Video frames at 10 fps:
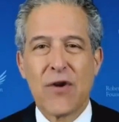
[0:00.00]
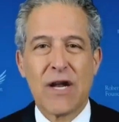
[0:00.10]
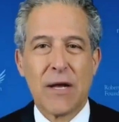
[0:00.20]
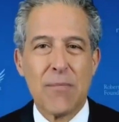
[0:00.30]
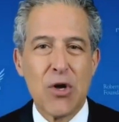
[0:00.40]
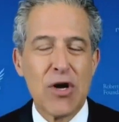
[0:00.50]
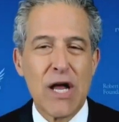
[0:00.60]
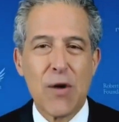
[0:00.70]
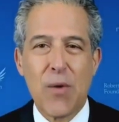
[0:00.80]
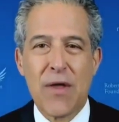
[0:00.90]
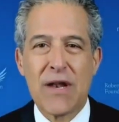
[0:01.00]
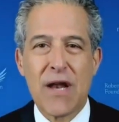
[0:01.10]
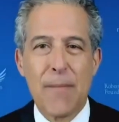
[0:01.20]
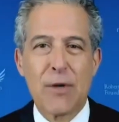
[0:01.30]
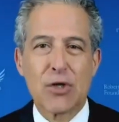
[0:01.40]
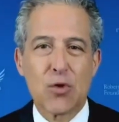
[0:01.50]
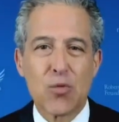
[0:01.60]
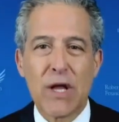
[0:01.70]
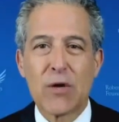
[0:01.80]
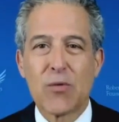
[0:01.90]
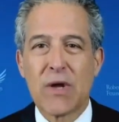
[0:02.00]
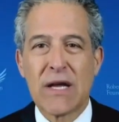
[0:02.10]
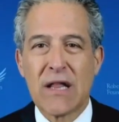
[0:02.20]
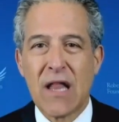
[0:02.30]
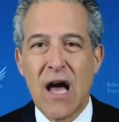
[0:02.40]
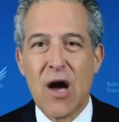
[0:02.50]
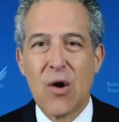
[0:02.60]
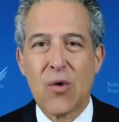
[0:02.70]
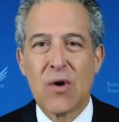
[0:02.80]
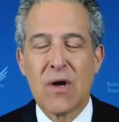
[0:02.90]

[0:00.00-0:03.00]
in a community where the numbers are really, really low,